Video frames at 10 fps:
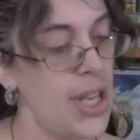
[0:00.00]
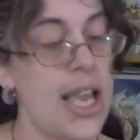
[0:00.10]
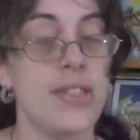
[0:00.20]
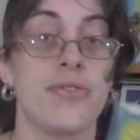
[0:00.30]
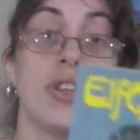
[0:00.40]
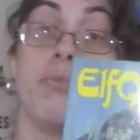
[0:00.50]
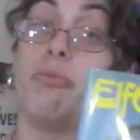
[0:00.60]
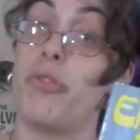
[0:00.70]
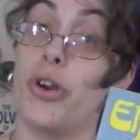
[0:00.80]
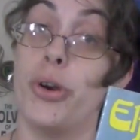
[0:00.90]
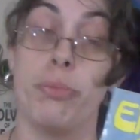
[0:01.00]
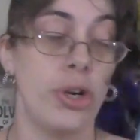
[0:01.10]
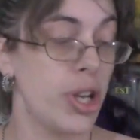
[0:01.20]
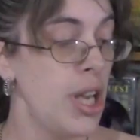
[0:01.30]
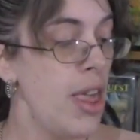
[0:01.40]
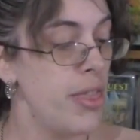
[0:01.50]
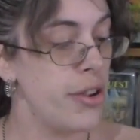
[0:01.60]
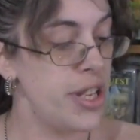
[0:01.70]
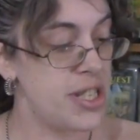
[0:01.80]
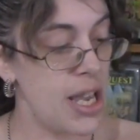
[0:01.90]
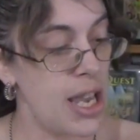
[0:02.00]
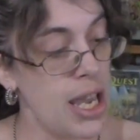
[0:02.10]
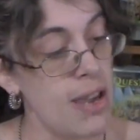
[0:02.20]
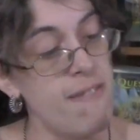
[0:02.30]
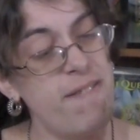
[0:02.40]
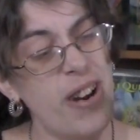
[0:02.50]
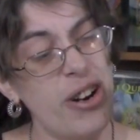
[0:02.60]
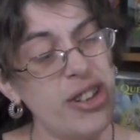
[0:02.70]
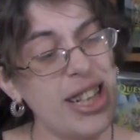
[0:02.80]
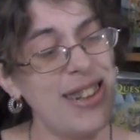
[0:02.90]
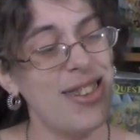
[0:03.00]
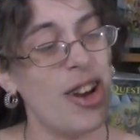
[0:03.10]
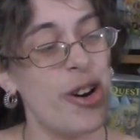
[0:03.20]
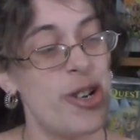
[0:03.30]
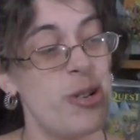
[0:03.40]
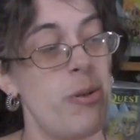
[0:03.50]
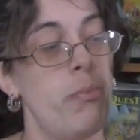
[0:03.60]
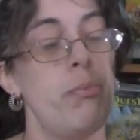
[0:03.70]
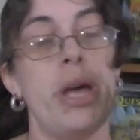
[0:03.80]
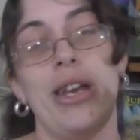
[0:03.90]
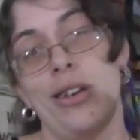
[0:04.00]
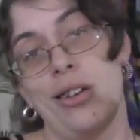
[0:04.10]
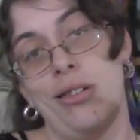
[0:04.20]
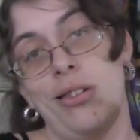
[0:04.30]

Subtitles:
As for the third book, there is a fairly large bend